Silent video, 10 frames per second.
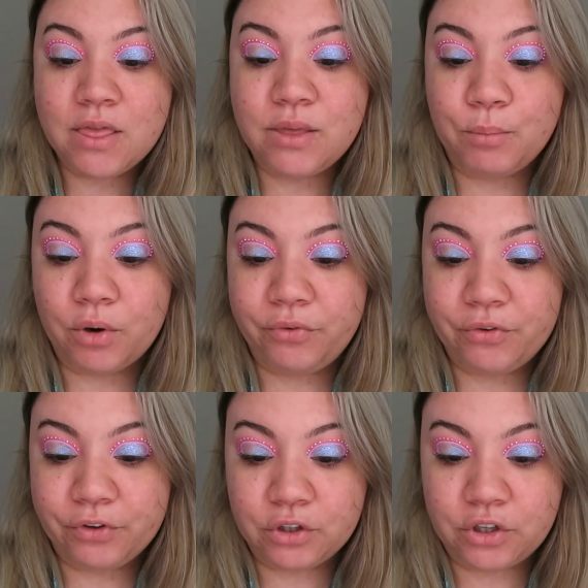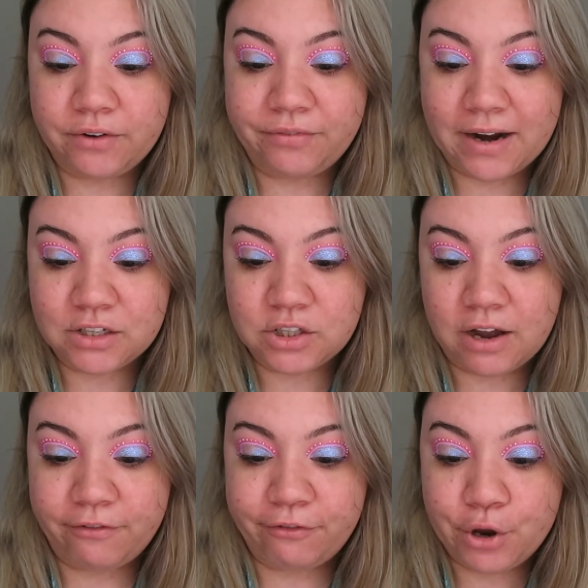The Morphe Filter Effect
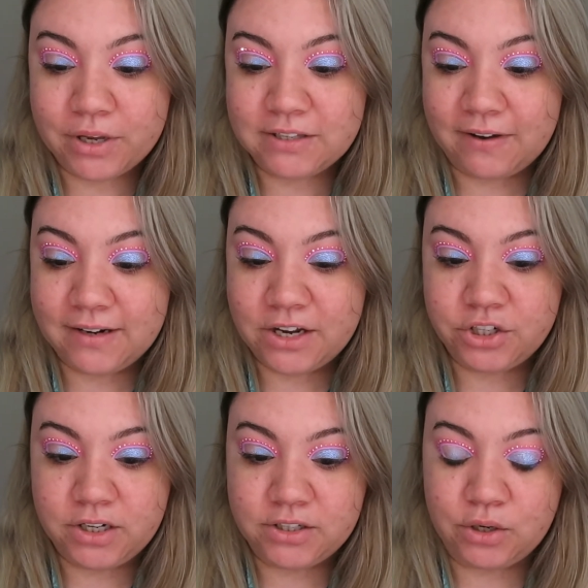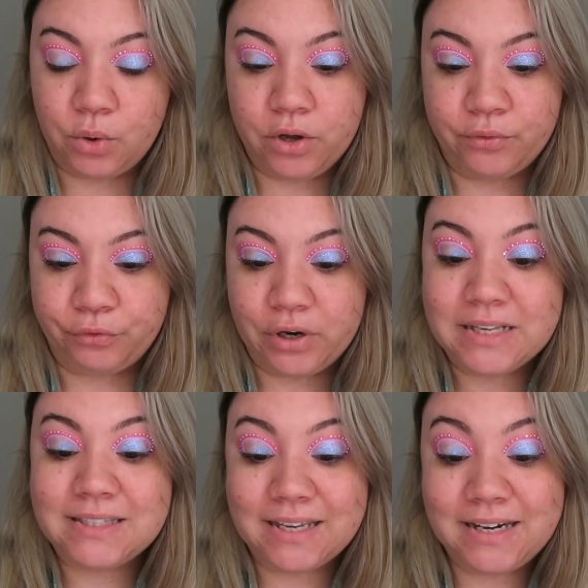Soft Focus Foundation is an oil-free
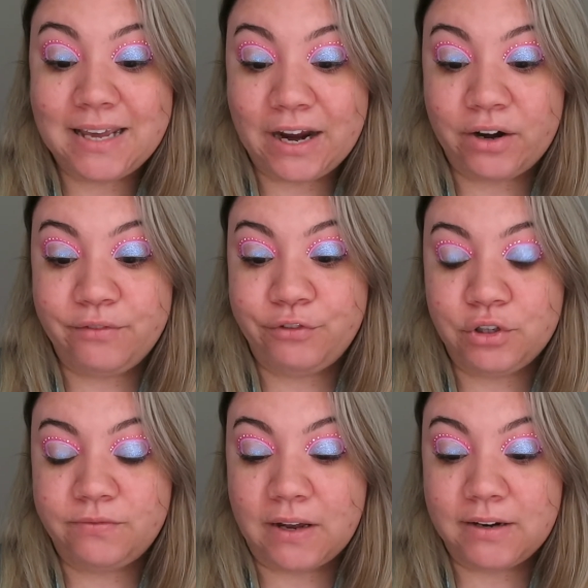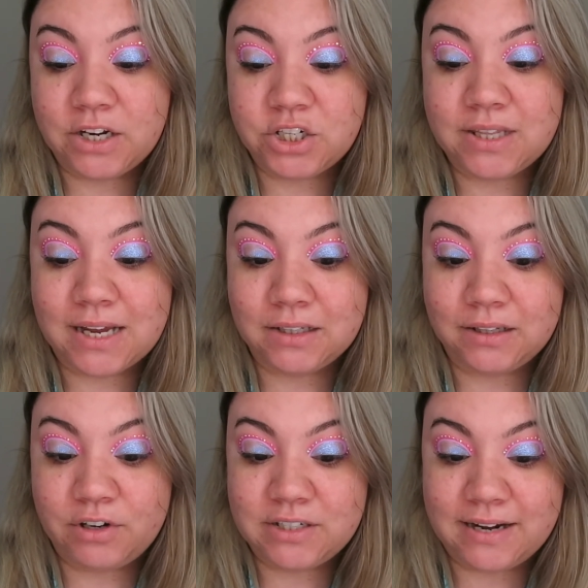skincare infused foundation that
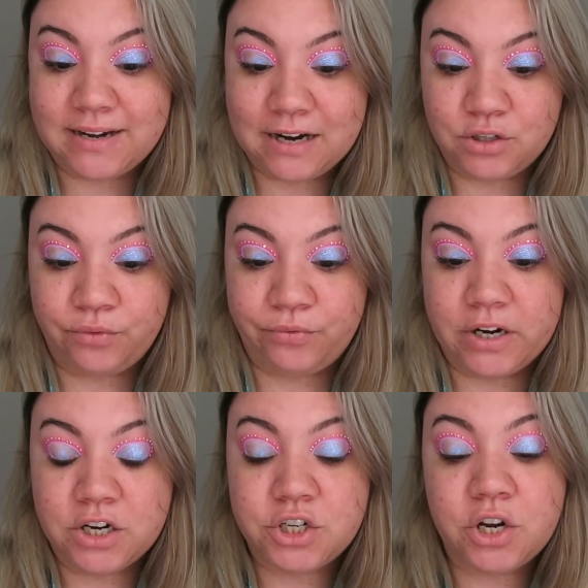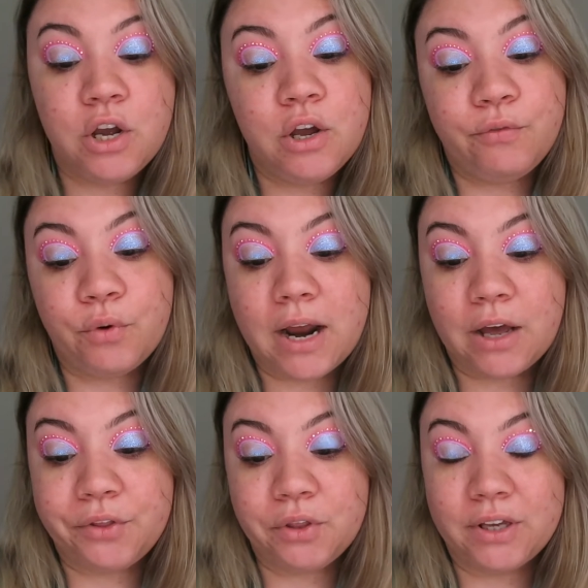delivers a natural finish for
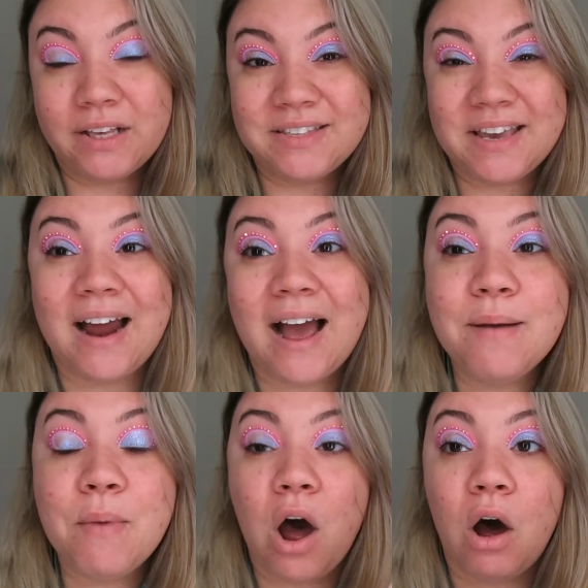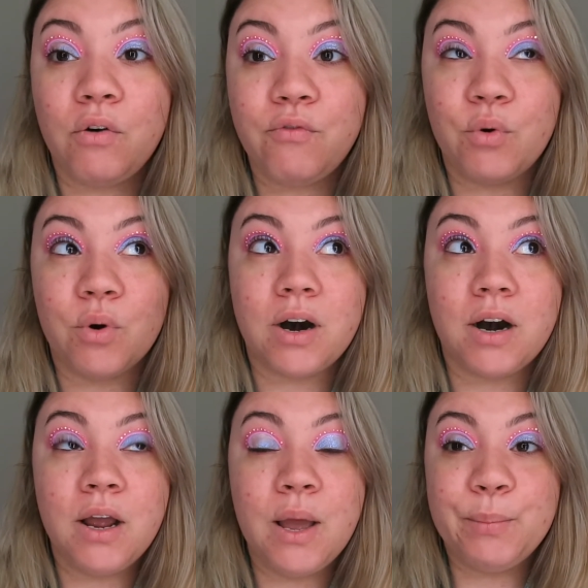healthy looking skin. I am all
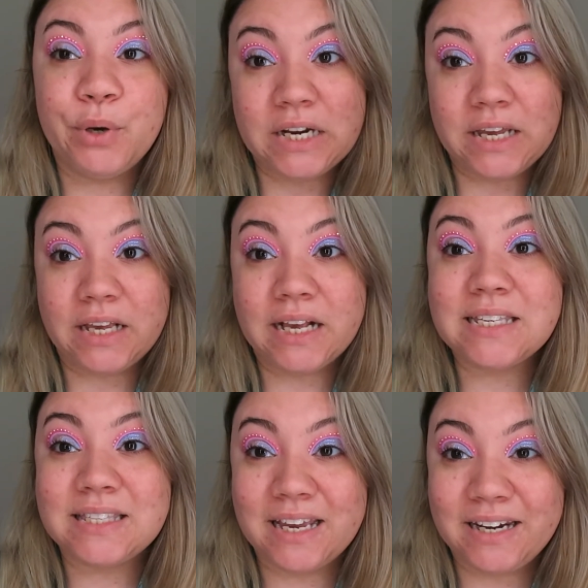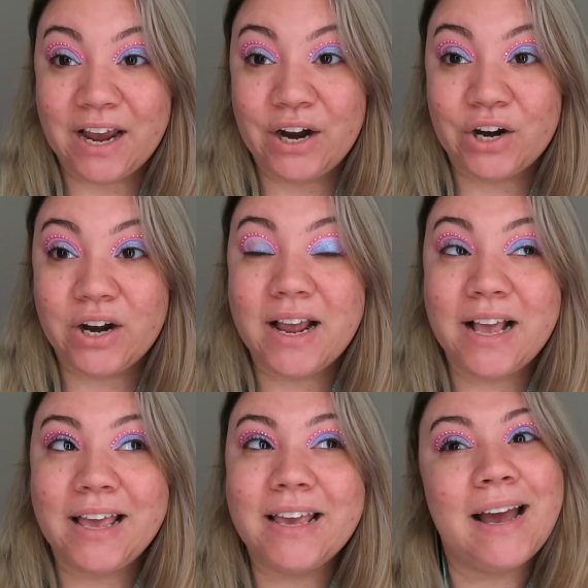for putting skincare,
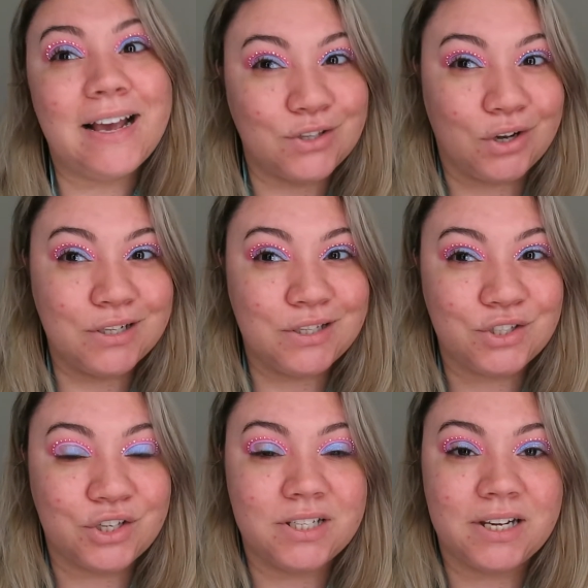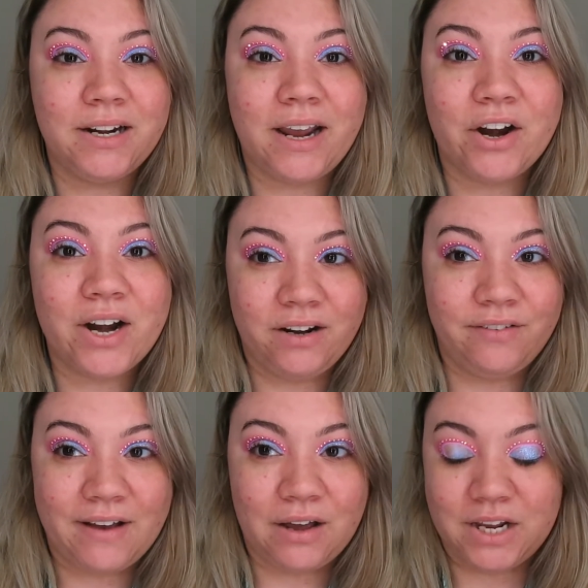as long as it's good skincare, in
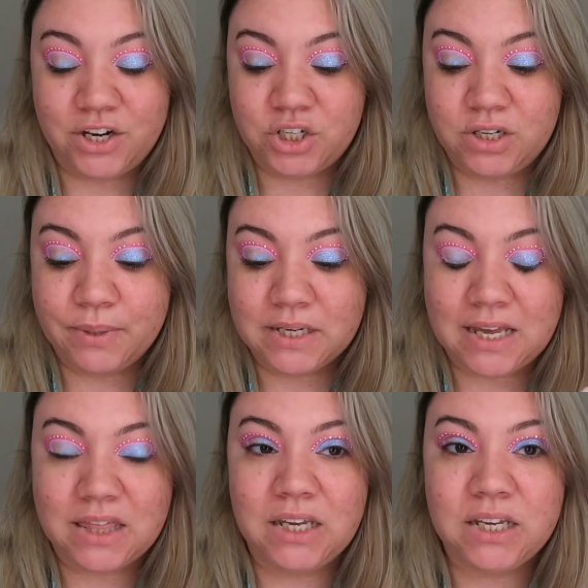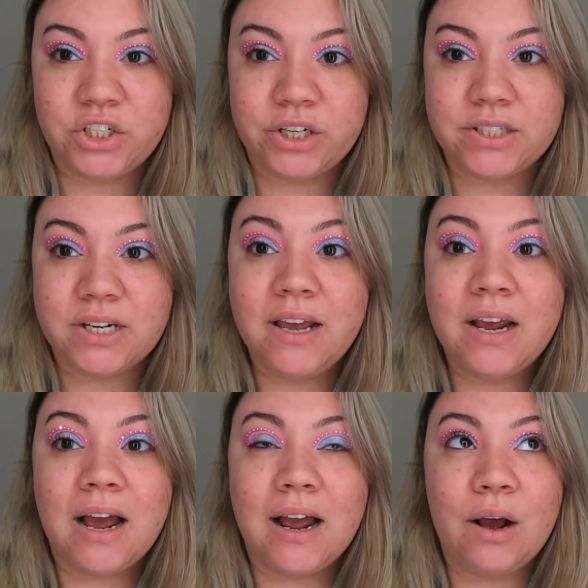foundation, because I think it just,
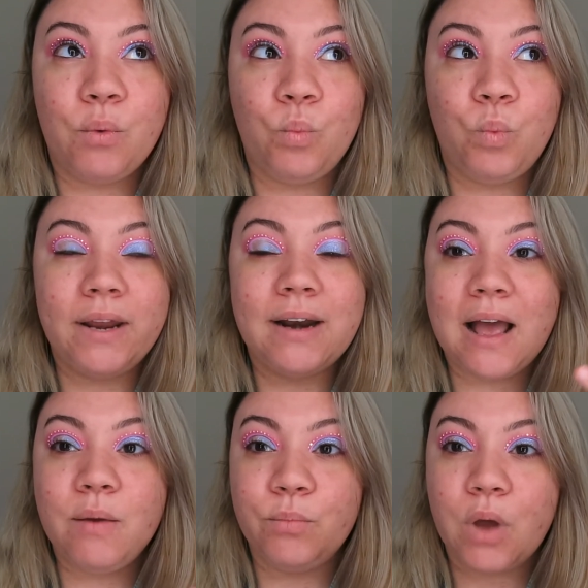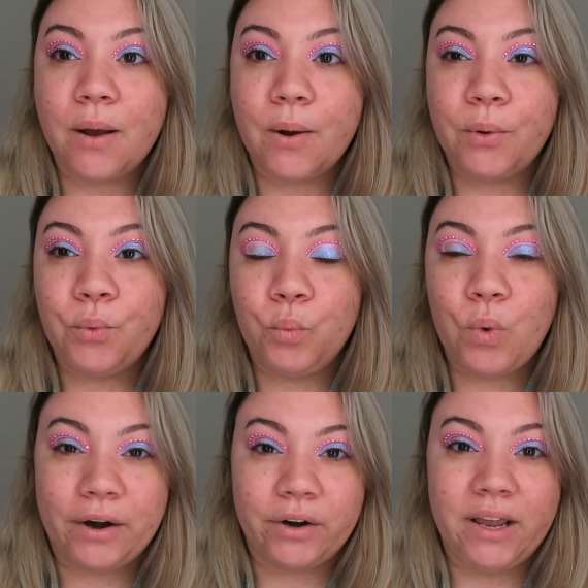when I'm
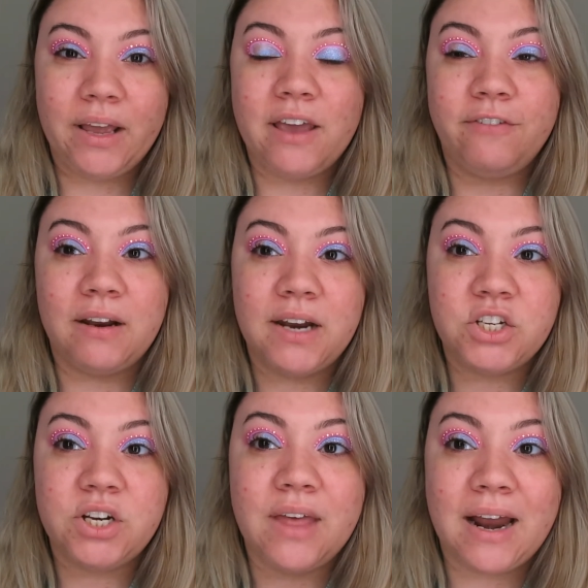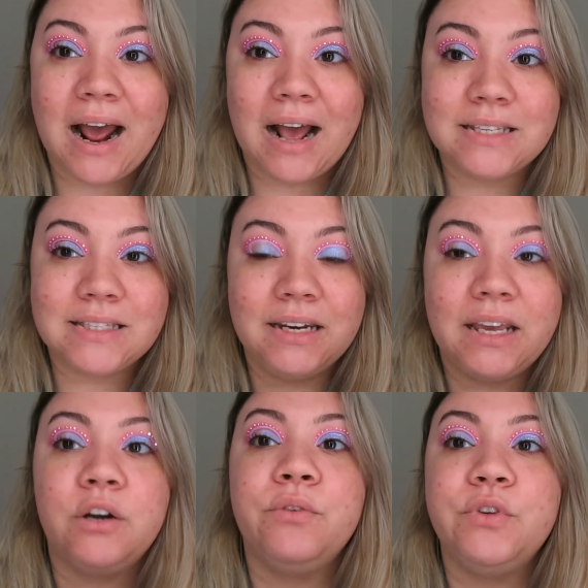wearing a foundation that has
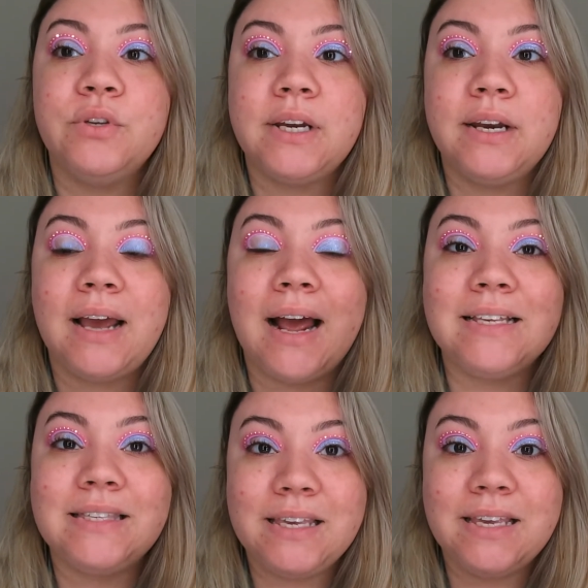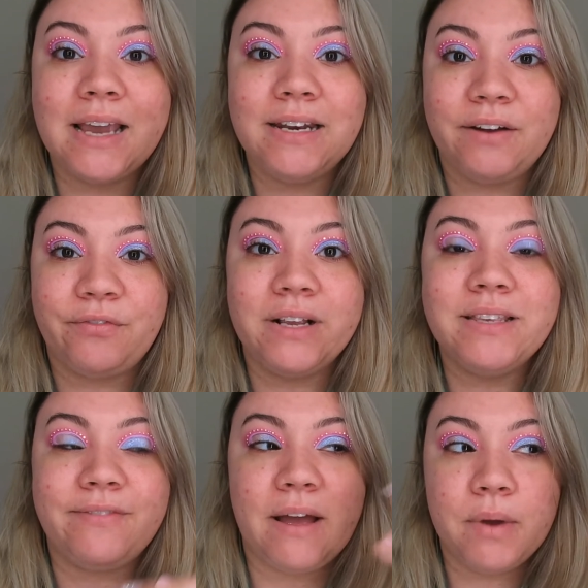skincare infused in it, I see a
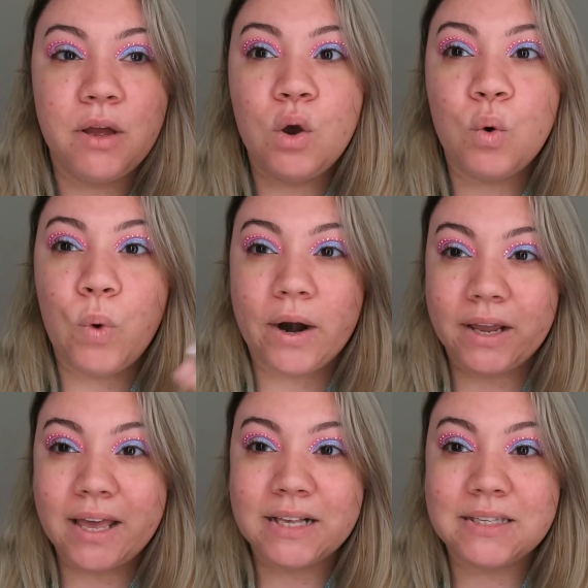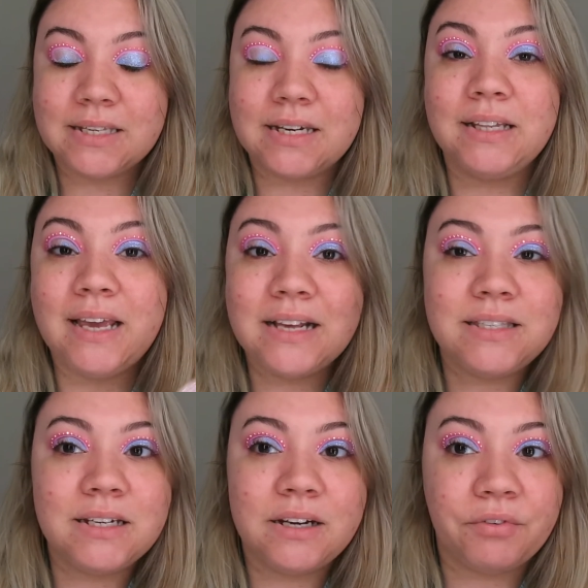difference. If I'm wearing it consistently, I
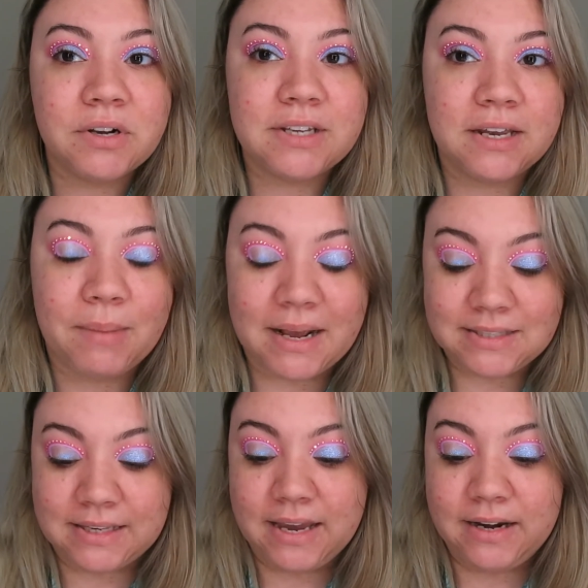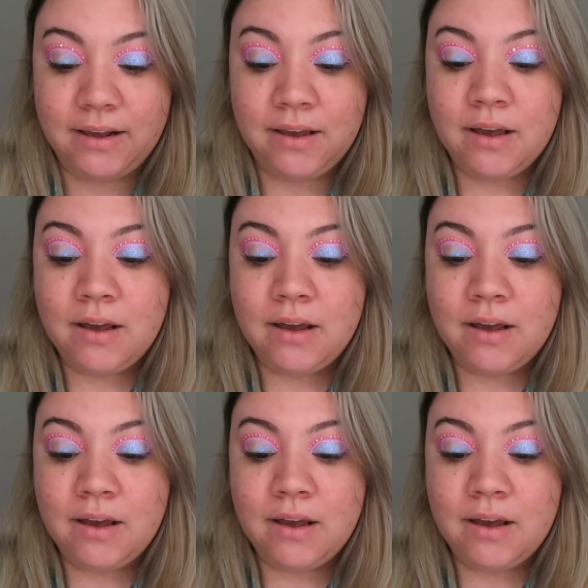see a difference in my skin.